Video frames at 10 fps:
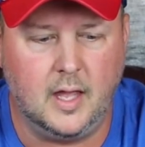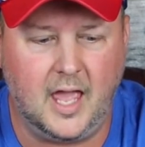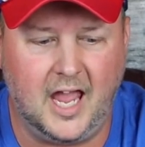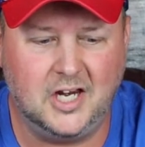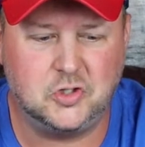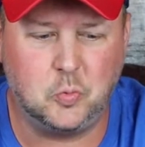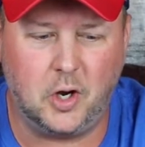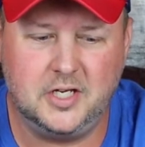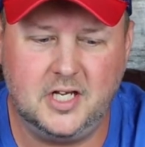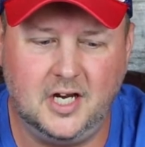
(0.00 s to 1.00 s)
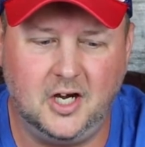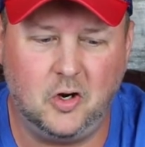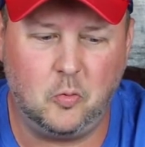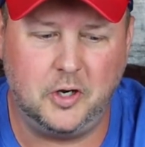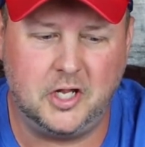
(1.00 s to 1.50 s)
Age 1
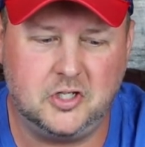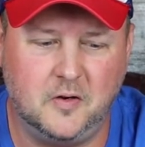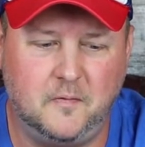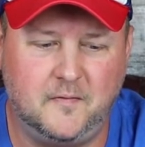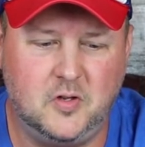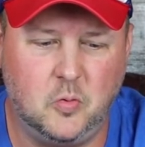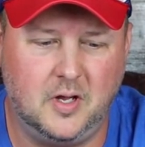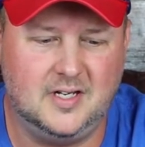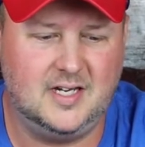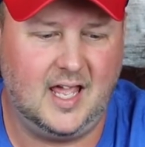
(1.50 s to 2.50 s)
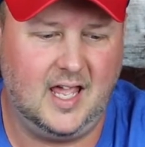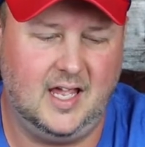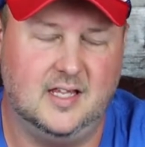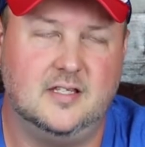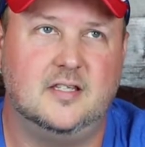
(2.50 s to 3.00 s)
year, 151 days.